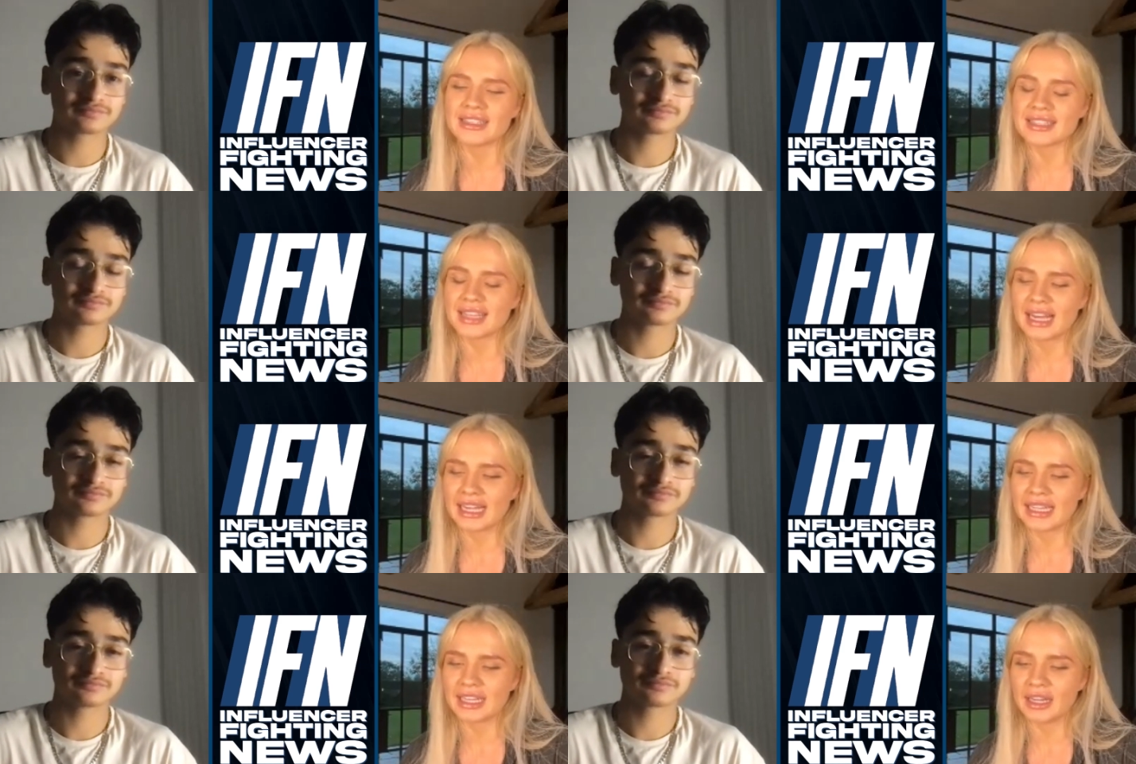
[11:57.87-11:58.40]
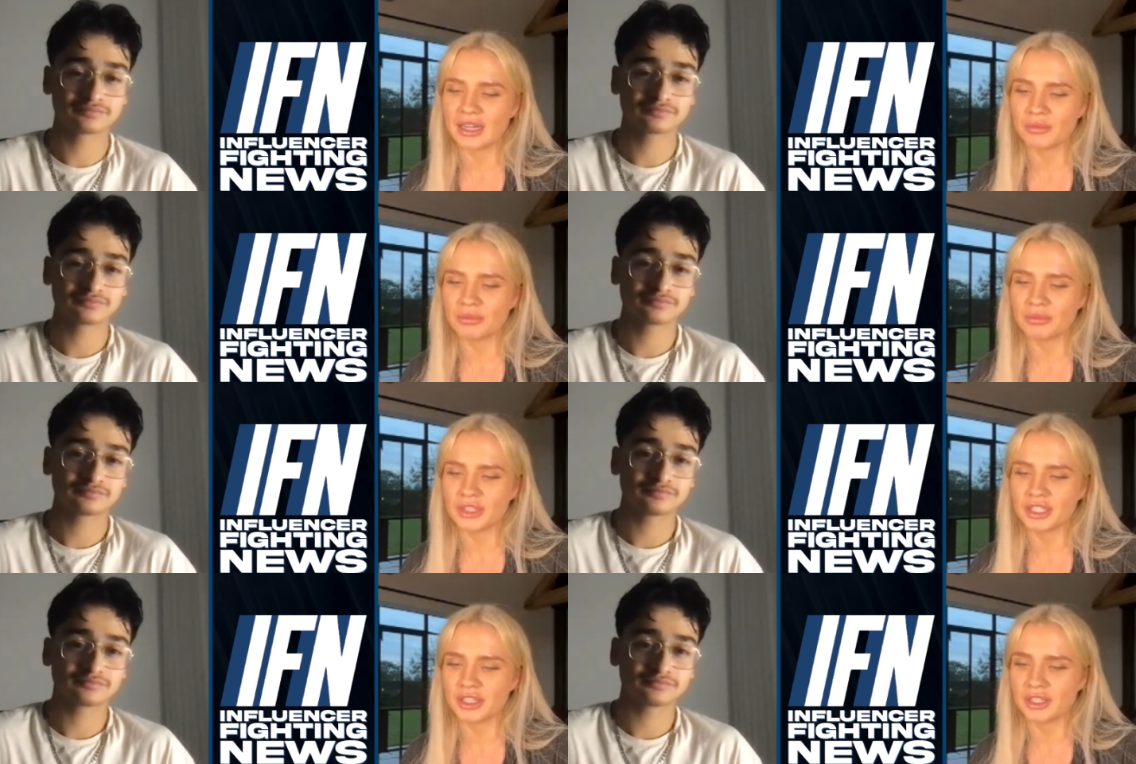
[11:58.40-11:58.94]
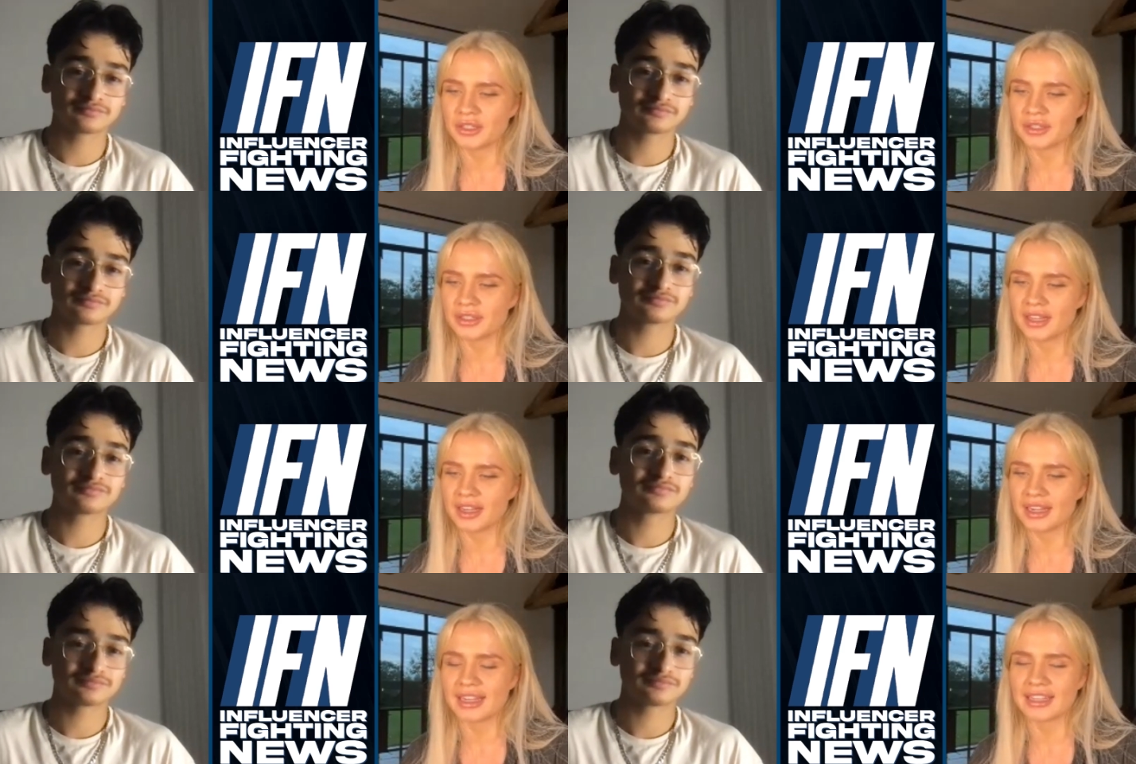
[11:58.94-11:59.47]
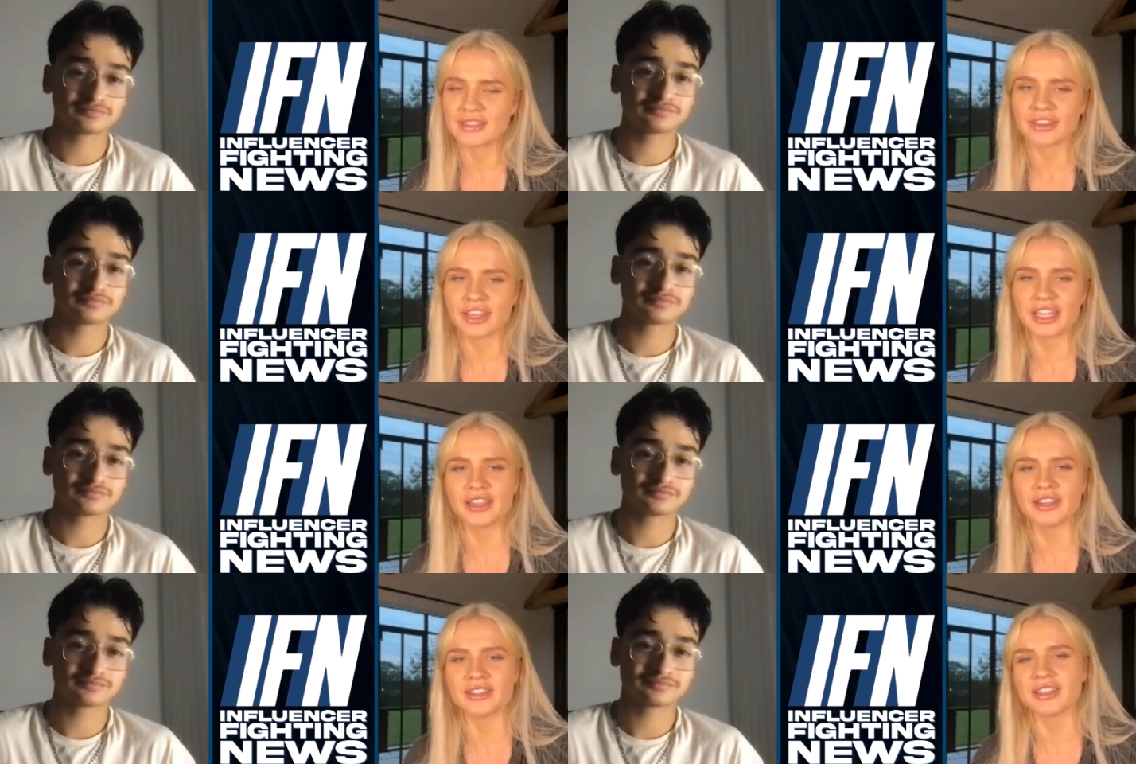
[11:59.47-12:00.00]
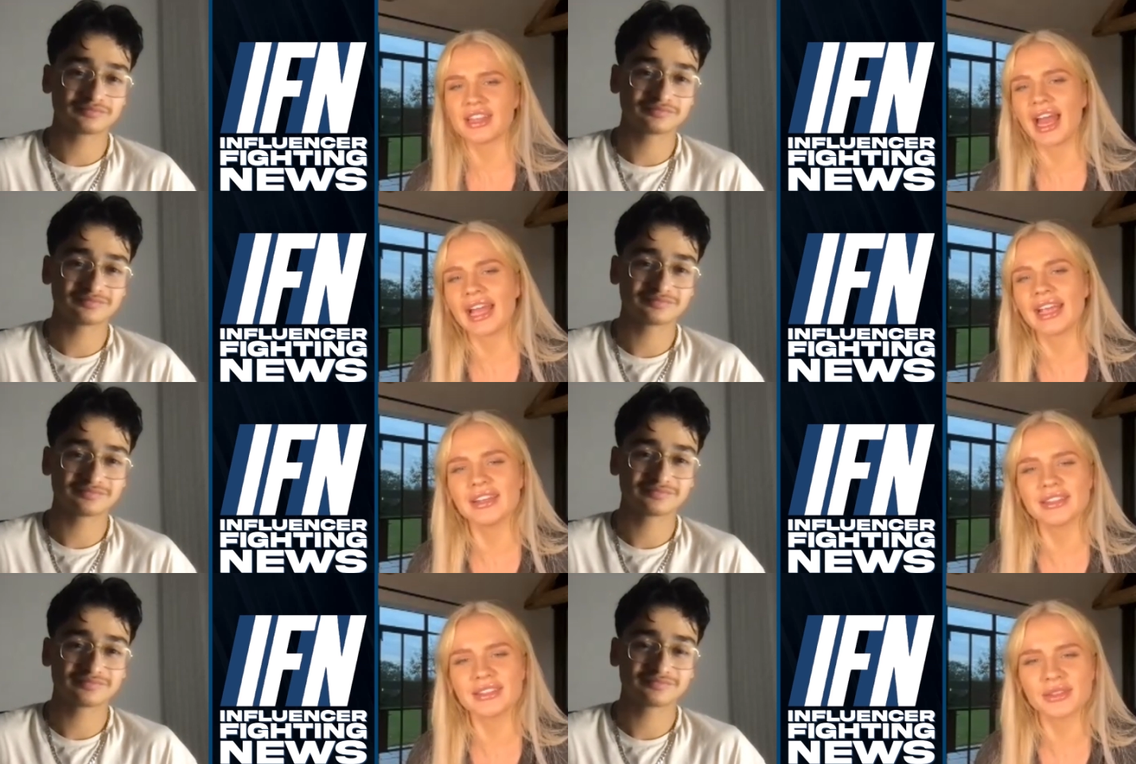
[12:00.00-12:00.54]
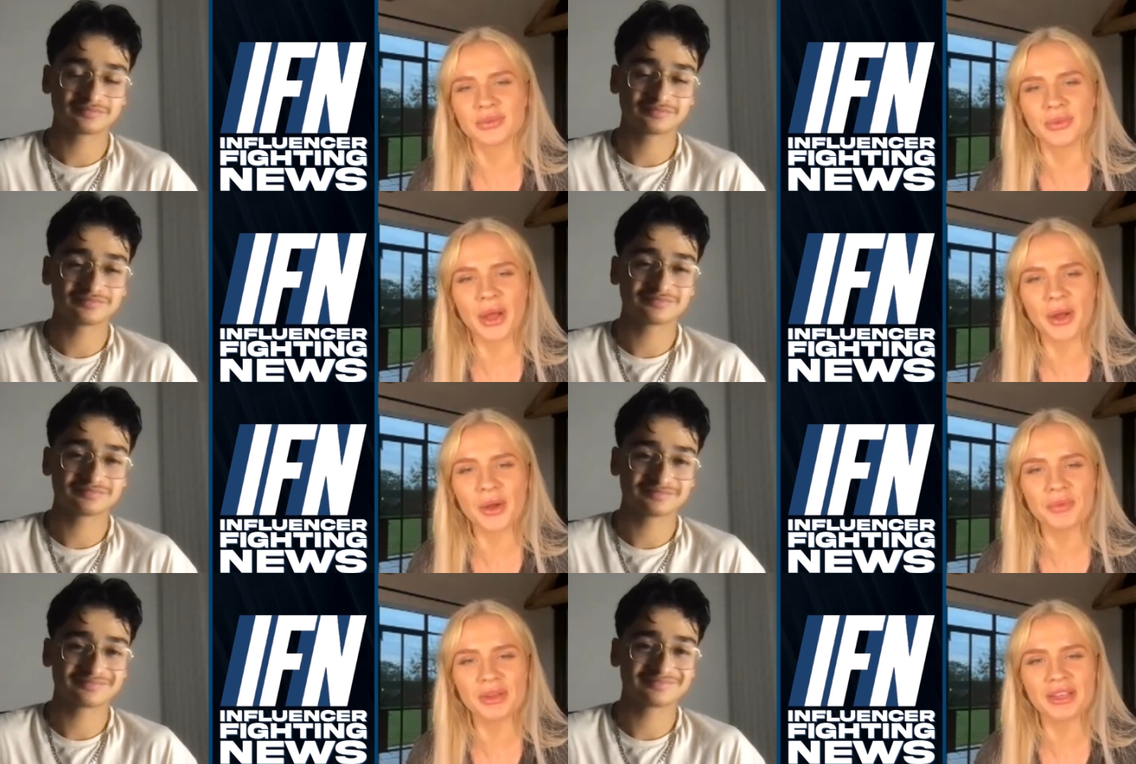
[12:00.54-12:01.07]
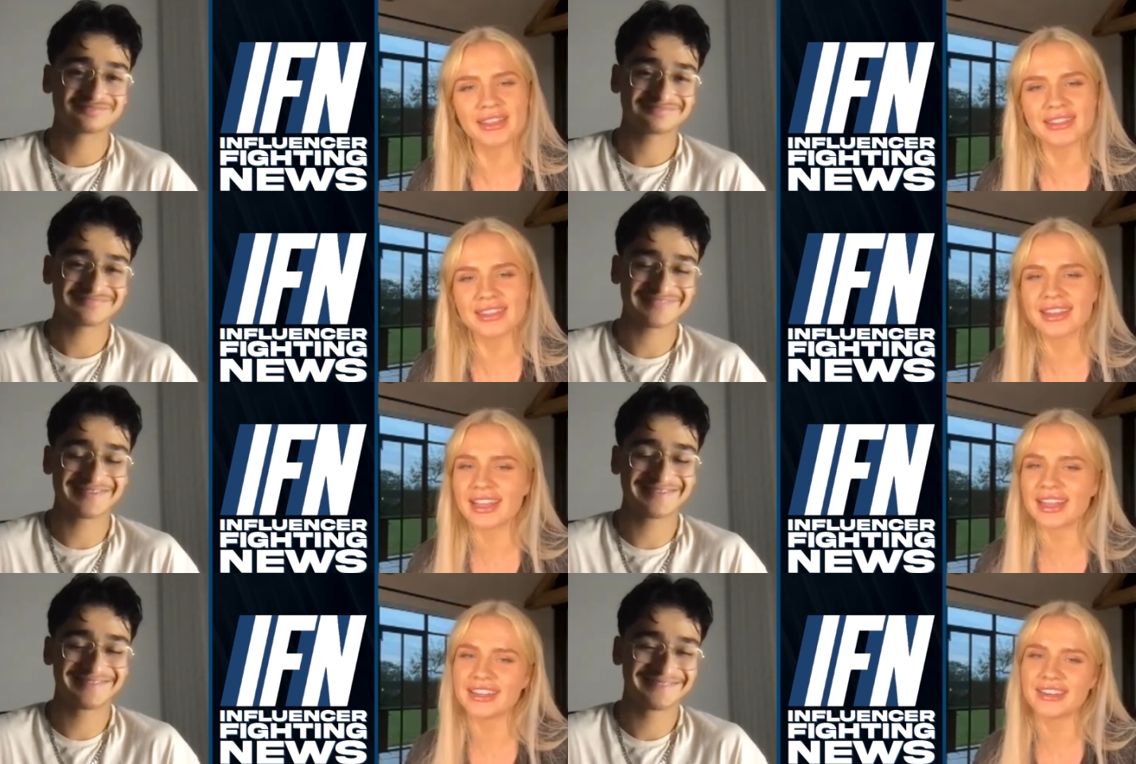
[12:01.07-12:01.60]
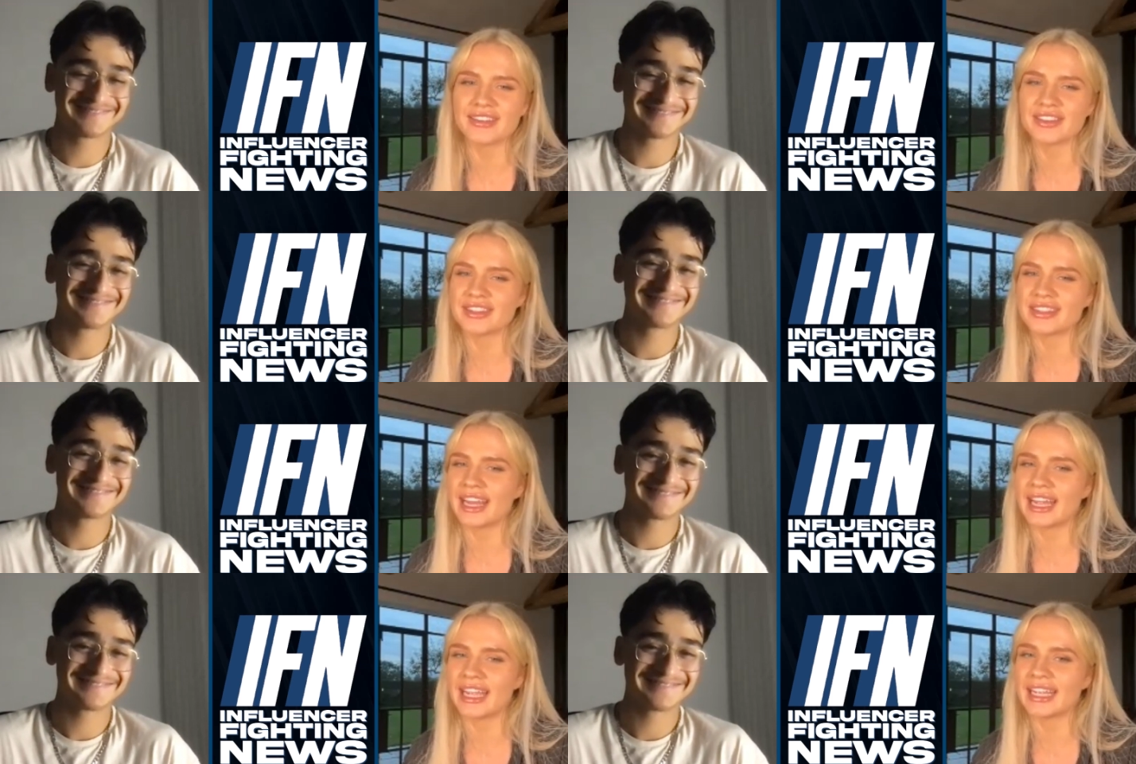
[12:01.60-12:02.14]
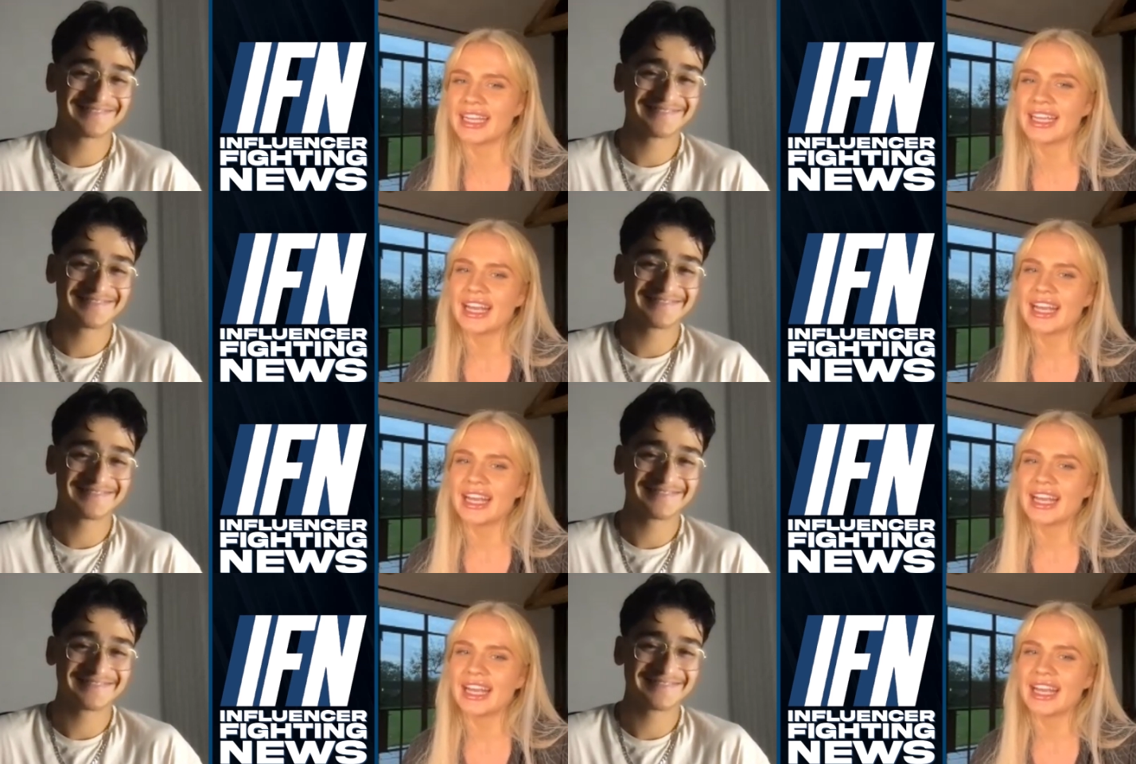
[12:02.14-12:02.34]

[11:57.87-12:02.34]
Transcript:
Speaker 1: And, um, you know, I guess thank you to the haters as well, because at the end of the day,